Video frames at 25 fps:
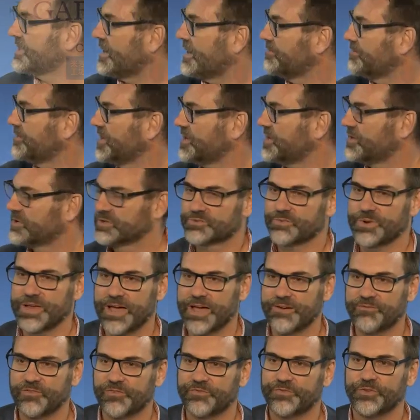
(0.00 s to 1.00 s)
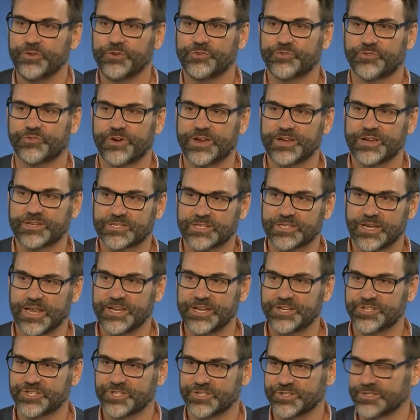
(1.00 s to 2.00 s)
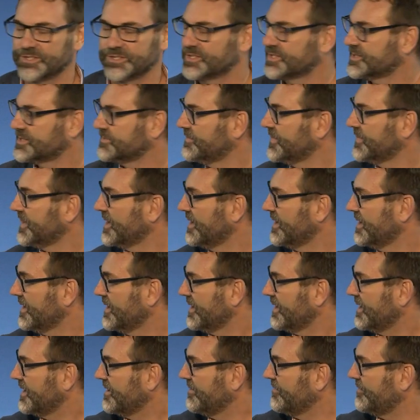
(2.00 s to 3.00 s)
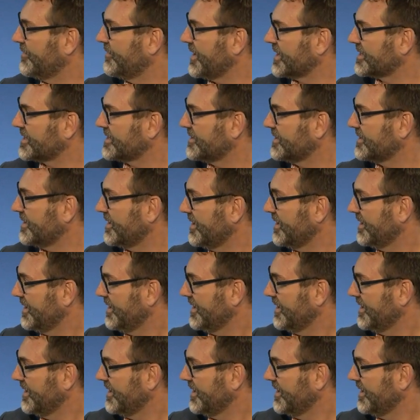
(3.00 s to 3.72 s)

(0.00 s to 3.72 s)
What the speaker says: that because we have a few translations. In fact,